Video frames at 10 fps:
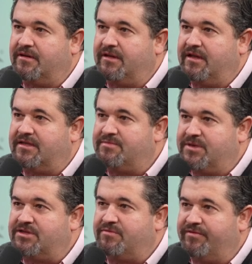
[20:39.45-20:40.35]
then this
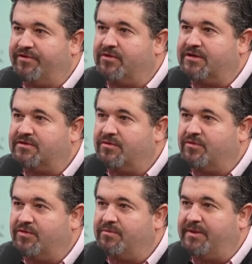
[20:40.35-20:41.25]
mission refocus
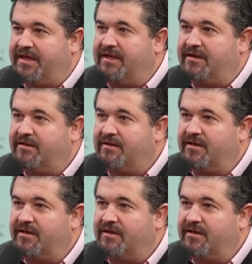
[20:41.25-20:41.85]
would be